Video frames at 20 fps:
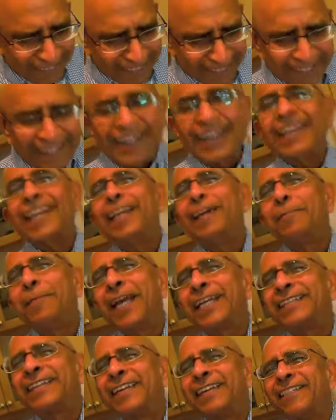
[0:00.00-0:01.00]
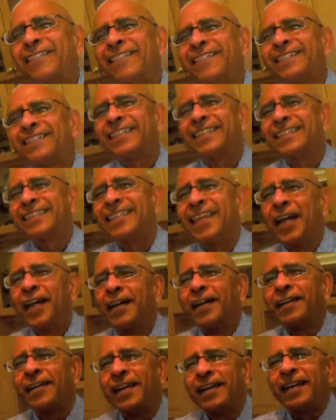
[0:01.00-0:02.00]
really makes a difference is
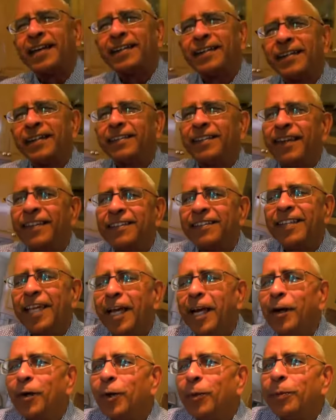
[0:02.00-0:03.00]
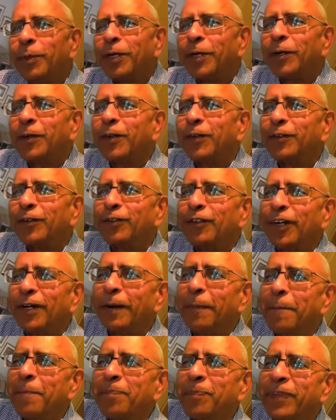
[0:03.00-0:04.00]
the, is the aroma of
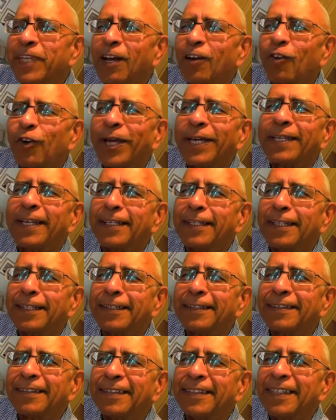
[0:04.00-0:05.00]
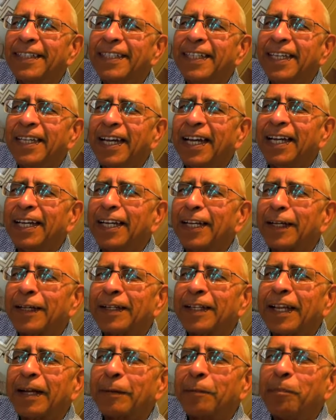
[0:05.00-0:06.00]
uh, red onions uh,
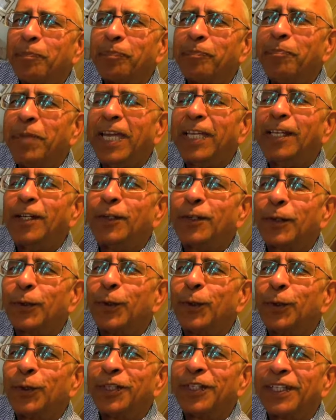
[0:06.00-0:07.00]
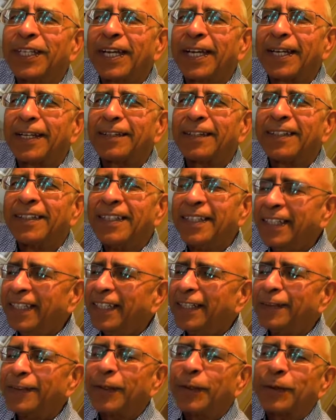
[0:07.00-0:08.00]
made into a golden color.
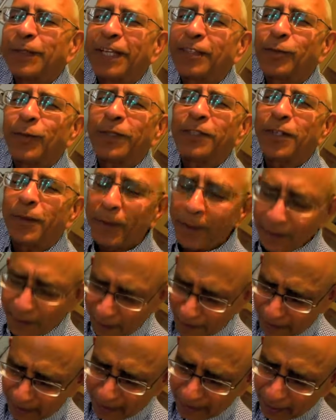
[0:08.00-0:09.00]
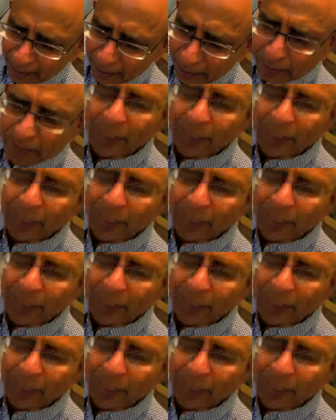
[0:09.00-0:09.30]
So that's what you're going to see now. I'm